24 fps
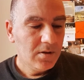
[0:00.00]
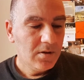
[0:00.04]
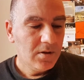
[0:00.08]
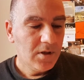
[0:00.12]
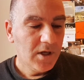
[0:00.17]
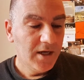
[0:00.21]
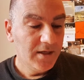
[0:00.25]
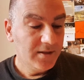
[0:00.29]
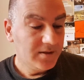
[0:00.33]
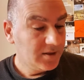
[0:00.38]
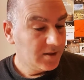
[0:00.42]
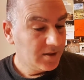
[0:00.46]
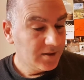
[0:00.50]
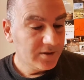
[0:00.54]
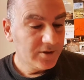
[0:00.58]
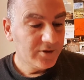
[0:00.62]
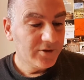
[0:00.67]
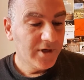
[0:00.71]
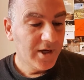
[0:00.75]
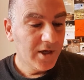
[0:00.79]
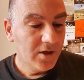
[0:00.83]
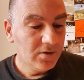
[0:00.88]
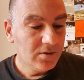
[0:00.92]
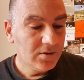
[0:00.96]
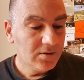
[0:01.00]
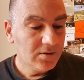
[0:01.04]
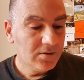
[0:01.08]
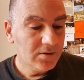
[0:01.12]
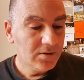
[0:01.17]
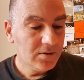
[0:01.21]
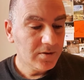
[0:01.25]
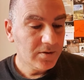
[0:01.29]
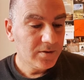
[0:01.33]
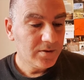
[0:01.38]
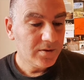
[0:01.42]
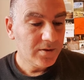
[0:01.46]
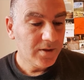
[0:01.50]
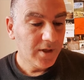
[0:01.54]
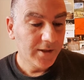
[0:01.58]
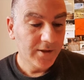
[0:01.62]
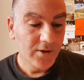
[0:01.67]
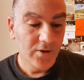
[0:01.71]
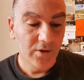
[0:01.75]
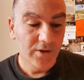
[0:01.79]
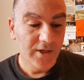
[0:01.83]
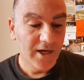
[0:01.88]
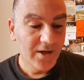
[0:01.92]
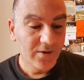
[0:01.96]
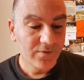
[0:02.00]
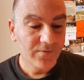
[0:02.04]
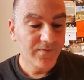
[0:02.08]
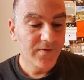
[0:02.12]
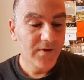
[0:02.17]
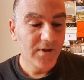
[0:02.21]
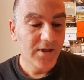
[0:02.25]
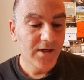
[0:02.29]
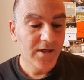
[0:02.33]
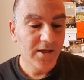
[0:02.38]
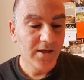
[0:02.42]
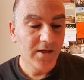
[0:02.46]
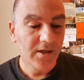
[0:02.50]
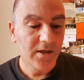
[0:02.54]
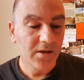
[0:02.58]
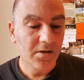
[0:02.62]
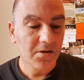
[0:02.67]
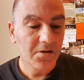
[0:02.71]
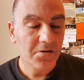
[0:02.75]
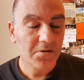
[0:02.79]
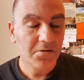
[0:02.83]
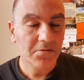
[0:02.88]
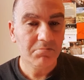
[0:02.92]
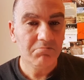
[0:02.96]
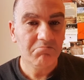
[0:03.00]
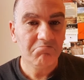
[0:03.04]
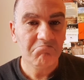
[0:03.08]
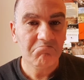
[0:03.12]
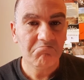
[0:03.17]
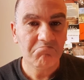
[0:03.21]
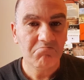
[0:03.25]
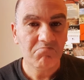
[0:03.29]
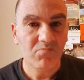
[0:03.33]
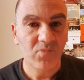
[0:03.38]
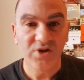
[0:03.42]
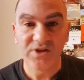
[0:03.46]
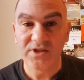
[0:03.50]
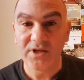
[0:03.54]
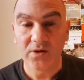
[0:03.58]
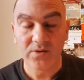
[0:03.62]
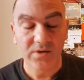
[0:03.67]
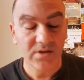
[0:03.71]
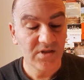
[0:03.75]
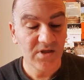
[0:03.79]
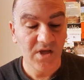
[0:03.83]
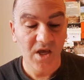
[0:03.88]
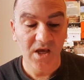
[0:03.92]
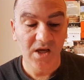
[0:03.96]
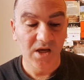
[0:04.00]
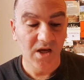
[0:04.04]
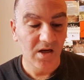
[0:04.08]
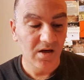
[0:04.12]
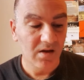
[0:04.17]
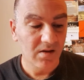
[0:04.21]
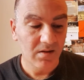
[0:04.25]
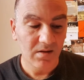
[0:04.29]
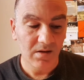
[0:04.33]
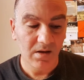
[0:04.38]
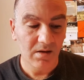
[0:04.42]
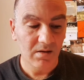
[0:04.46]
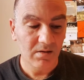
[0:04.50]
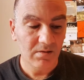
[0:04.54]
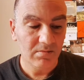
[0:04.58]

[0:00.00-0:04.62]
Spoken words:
I turned around and got out of the clinic without saying anything.